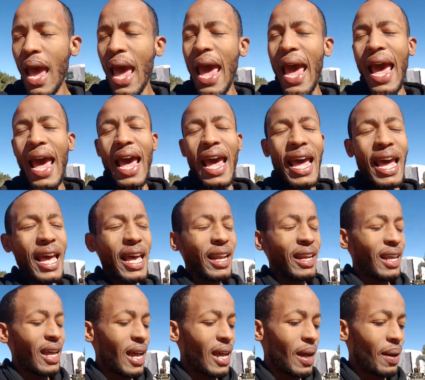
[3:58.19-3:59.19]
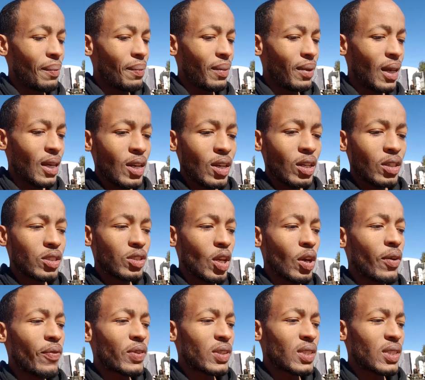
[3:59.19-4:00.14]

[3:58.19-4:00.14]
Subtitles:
And so if